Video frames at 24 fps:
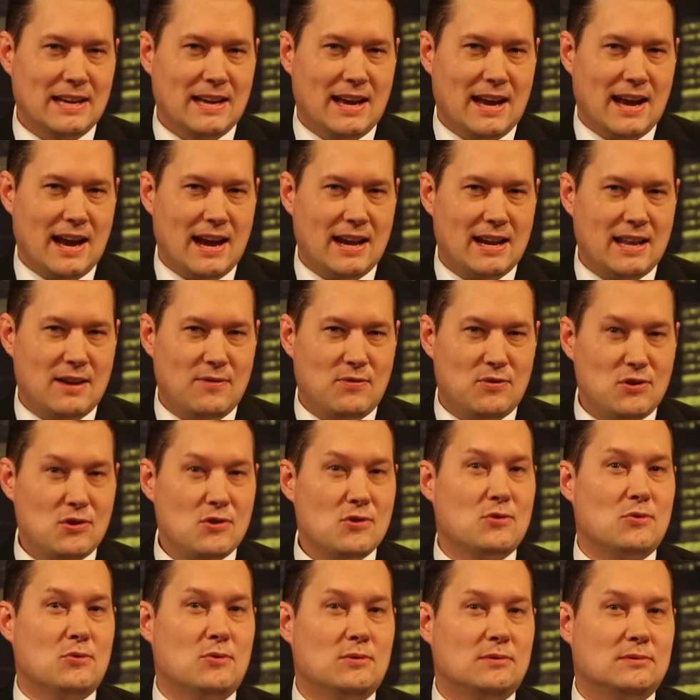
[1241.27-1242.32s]
And if
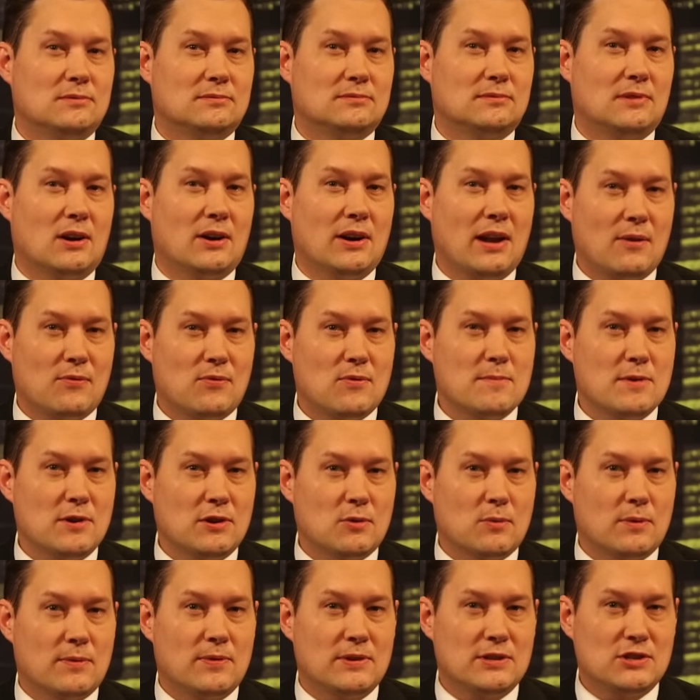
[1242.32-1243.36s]
you are not
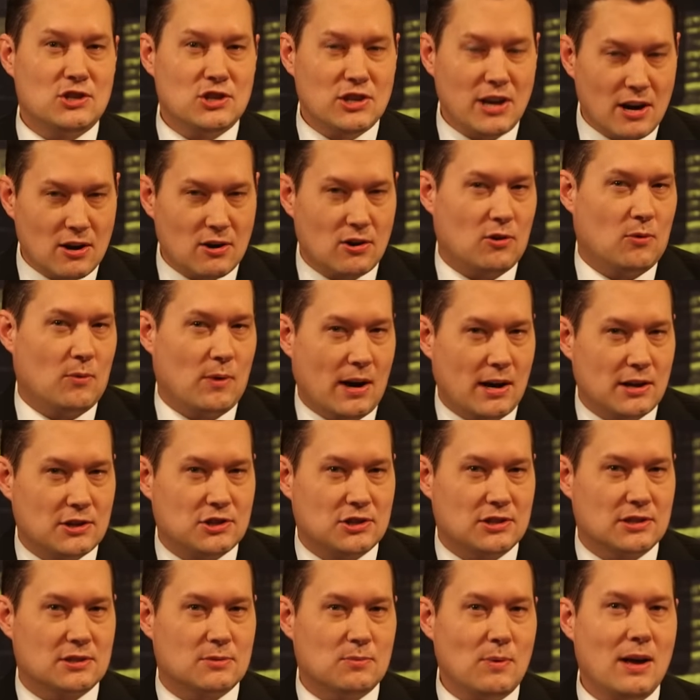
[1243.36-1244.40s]
familiar with VINCERO
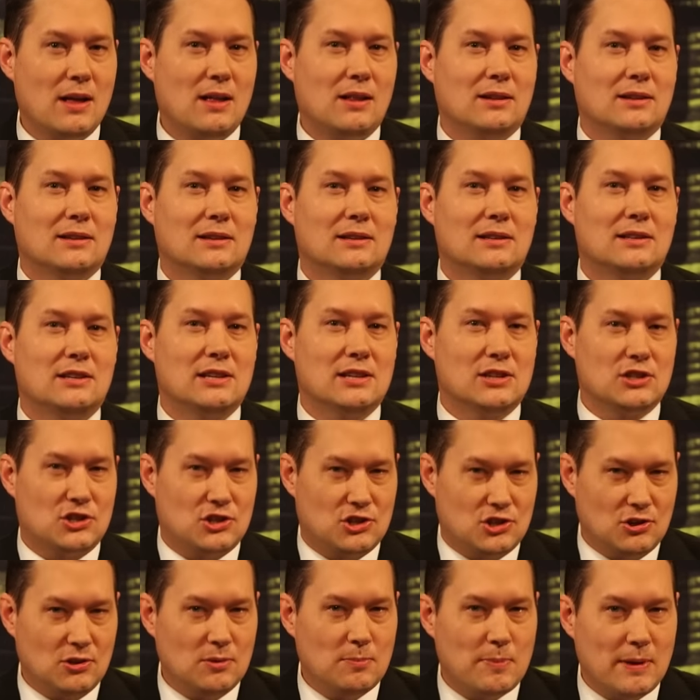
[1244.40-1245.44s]
watches, well, you
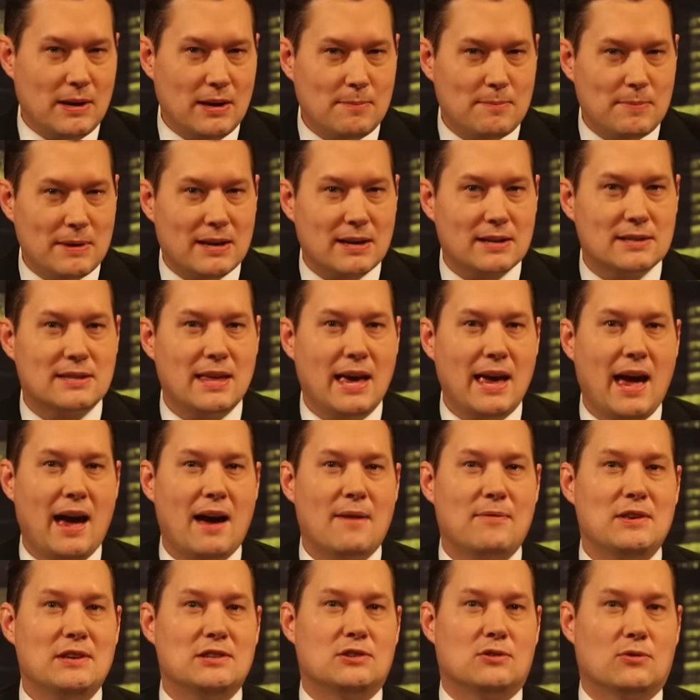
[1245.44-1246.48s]
should be, because they
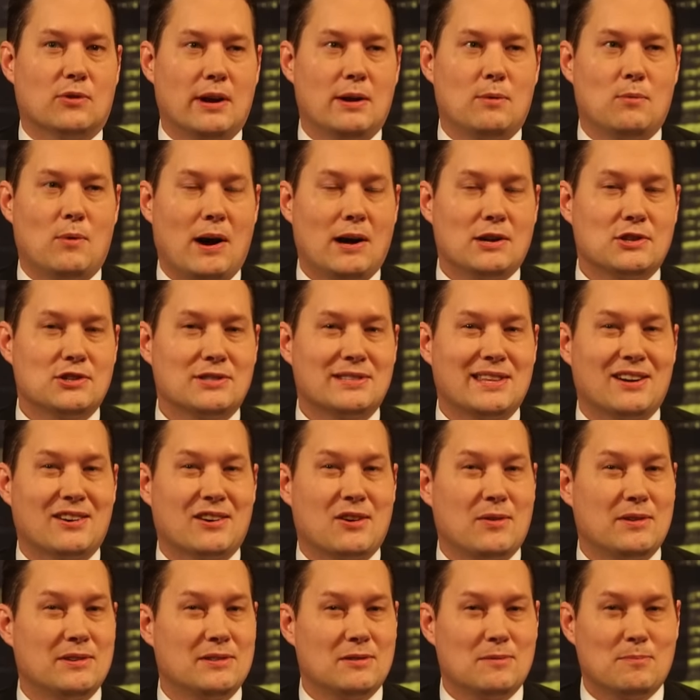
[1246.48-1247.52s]
have these great watches that are
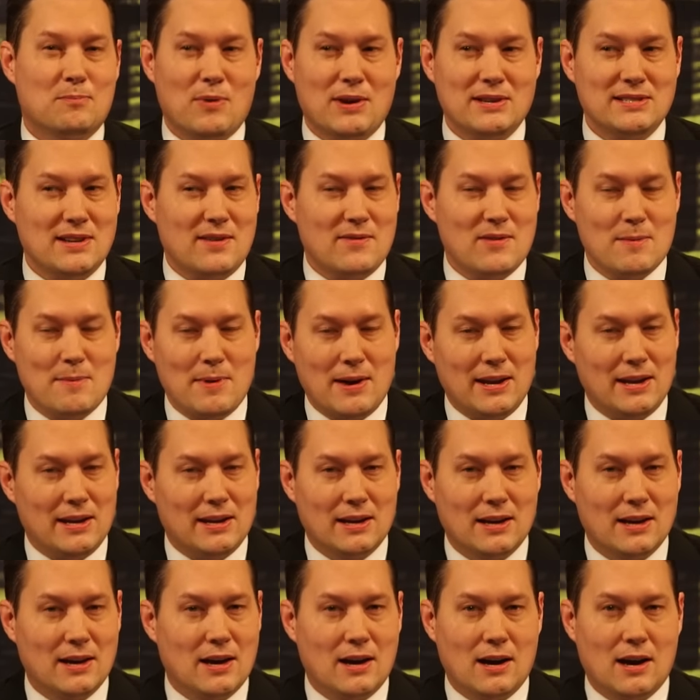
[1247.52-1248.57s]
going to impress everybody
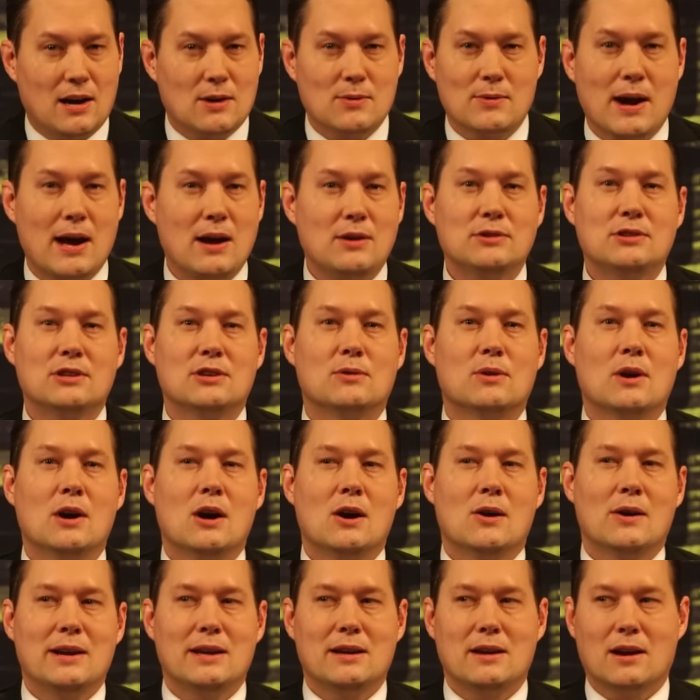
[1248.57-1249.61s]
around you.
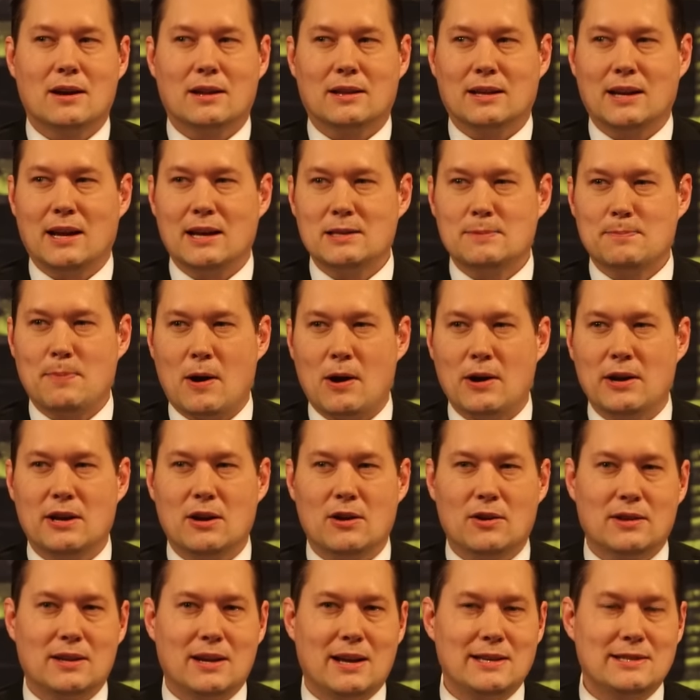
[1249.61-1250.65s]
When you go to the nice party, you
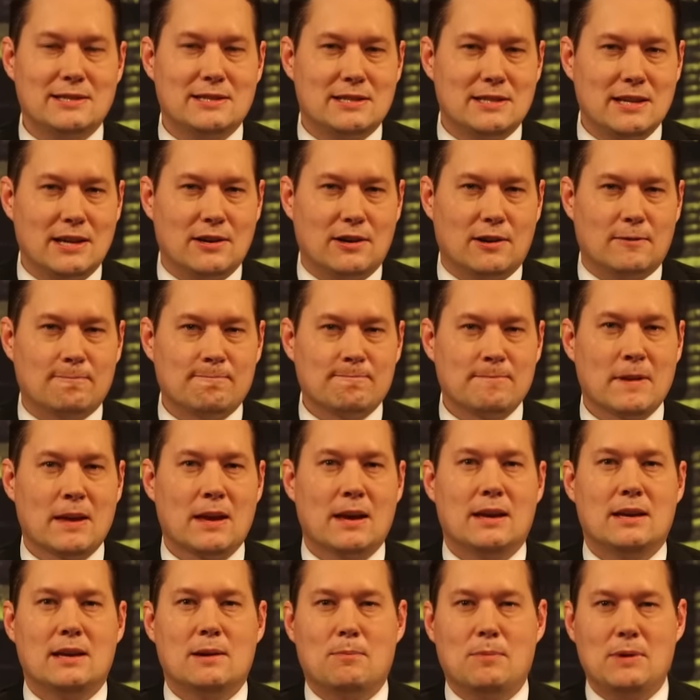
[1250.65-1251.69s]
go to the nice dinner,
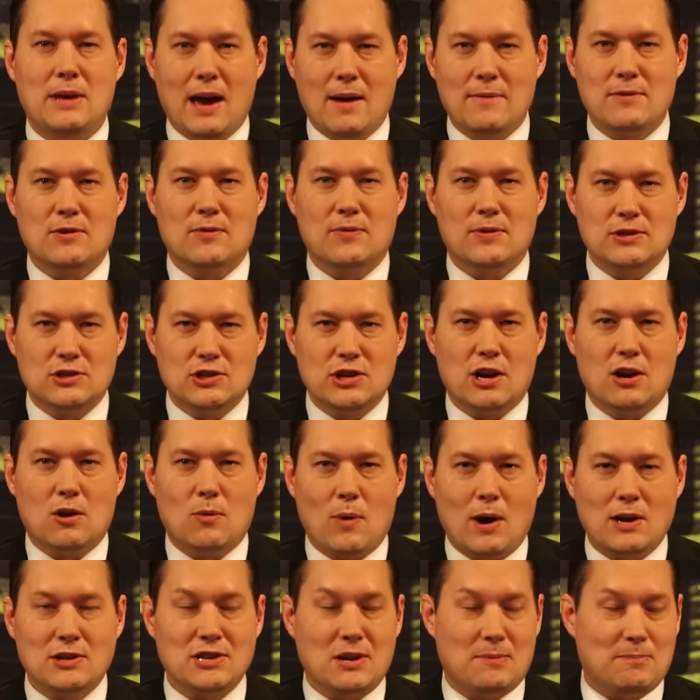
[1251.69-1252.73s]
you have your VINCERO
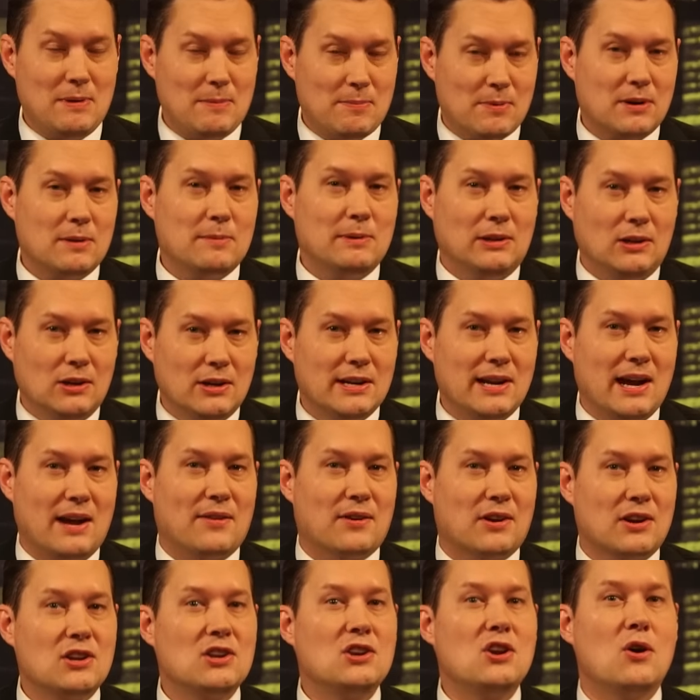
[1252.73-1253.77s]
watch out, people are going to be looking at it.
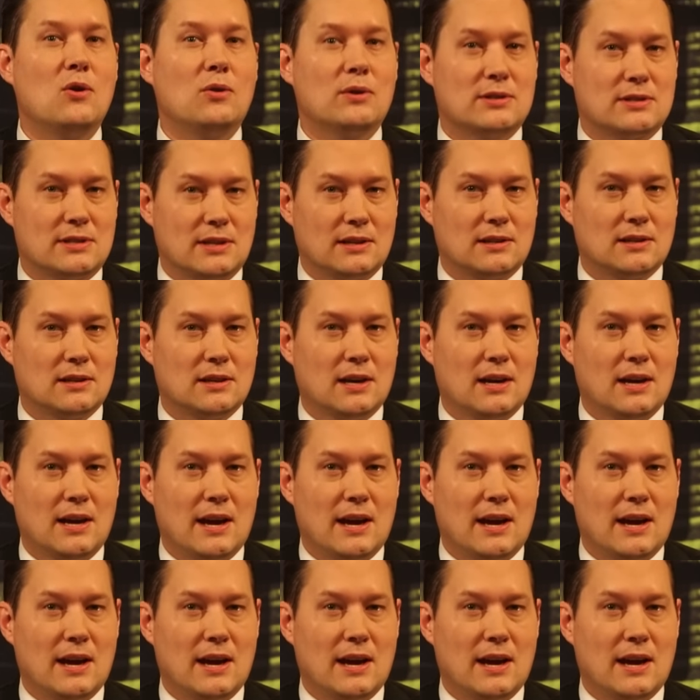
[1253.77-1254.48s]
They're going to notice it.